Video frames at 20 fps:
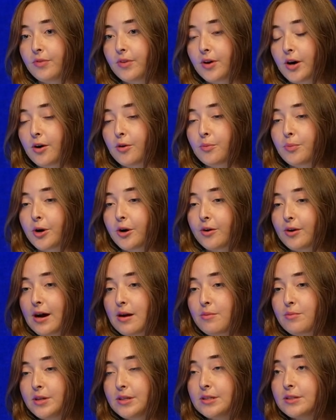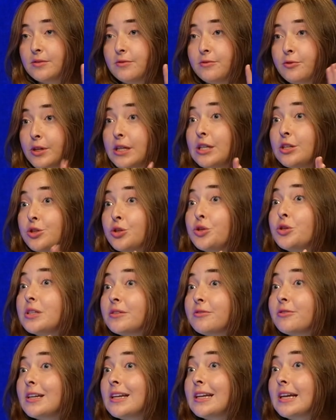the whole program into 42
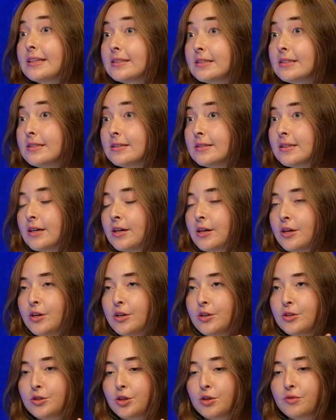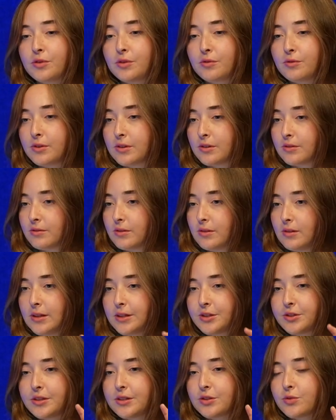different lessons. So if you
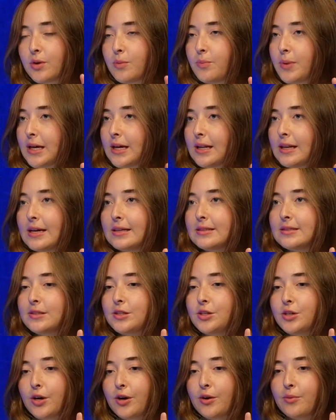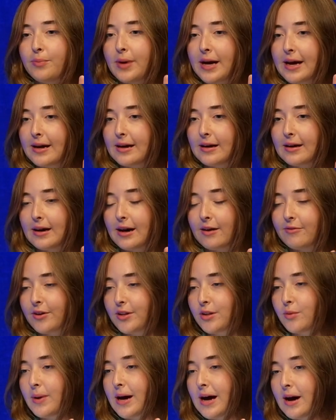literally just want to pick a lesson, you go, bang, I've
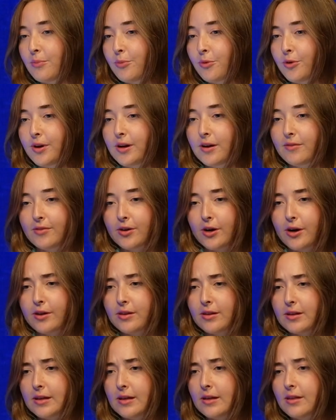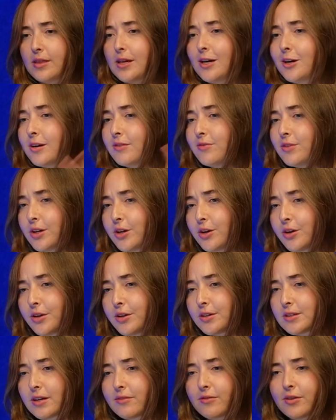got the PowerPoint, I've got the theory
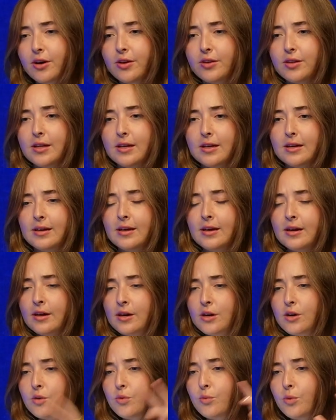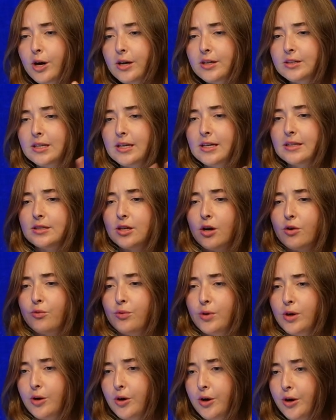videos, I've got the worksheets, off
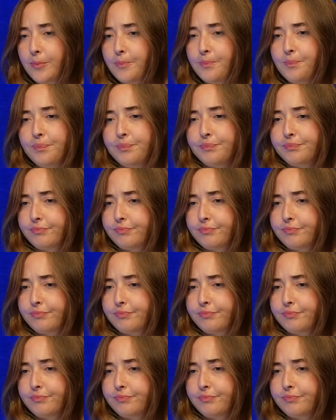we go.